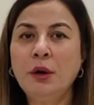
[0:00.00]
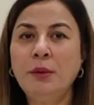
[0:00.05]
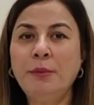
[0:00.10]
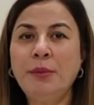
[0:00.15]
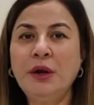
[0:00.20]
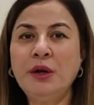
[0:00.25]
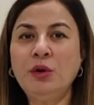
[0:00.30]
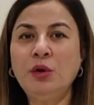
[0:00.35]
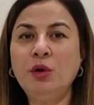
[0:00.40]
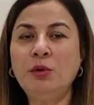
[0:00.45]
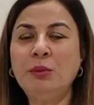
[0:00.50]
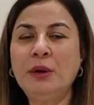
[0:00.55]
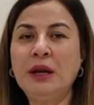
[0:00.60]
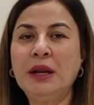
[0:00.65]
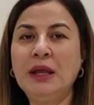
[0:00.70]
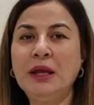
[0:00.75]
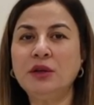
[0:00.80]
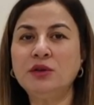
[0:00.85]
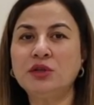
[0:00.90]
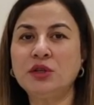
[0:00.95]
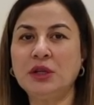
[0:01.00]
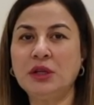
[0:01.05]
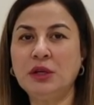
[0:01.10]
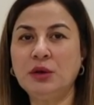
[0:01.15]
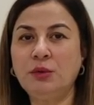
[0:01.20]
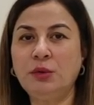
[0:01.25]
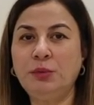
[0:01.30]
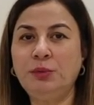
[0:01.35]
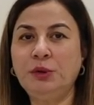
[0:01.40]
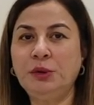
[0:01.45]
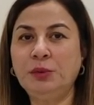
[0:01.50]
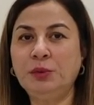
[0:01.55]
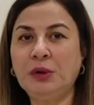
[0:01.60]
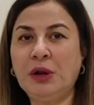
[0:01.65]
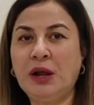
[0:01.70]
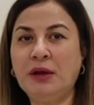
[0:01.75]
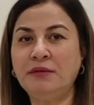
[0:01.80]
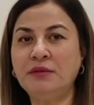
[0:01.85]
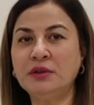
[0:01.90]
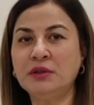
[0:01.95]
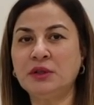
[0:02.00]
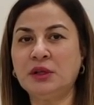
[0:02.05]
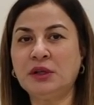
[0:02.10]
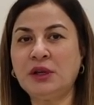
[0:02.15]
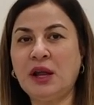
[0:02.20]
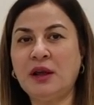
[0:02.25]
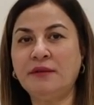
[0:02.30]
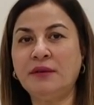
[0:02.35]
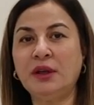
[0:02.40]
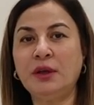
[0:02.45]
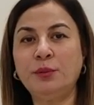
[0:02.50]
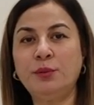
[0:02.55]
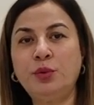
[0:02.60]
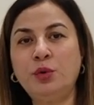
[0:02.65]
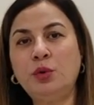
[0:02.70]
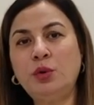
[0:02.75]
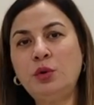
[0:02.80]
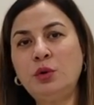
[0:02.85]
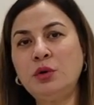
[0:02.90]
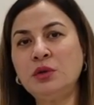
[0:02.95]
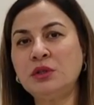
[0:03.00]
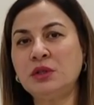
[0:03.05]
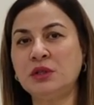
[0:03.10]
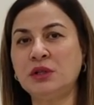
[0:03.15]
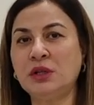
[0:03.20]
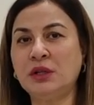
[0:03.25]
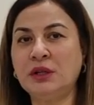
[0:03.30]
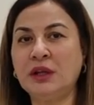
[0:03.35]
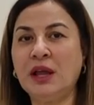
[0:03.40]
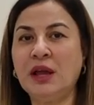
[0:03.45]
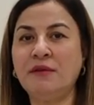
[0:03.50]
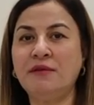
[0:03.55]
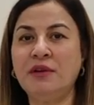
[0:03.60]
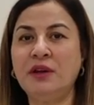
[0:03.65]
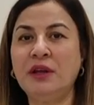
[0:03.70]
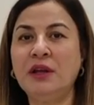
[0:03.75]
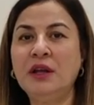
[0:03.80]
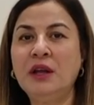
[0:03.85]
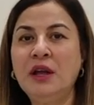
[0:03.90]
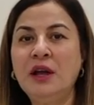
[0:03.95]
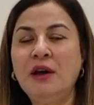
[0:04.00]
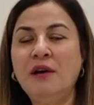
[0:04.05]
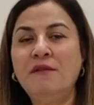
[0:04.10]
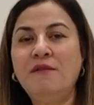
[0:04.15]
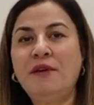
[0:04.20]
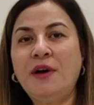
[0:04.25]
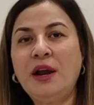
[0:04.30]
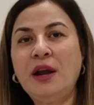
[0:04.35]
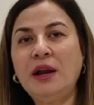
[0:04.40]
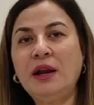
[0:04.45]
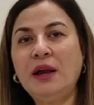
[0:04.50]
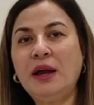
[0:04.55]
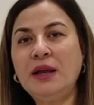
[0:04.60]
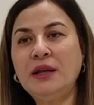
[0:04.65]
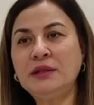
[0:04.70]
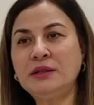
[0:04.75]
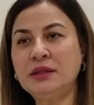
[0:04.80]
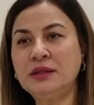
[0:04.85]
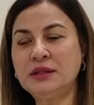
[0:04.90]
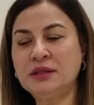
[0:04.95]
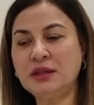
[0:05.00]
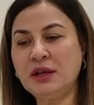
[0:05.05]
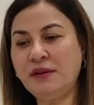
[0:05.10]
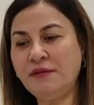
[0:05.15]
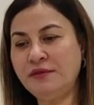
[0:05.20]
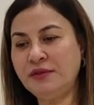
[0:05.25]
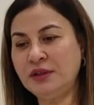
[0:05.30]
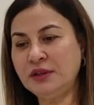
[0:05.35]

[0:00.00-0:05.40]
by normal aging when people start having pores or start having fine lines and stuff.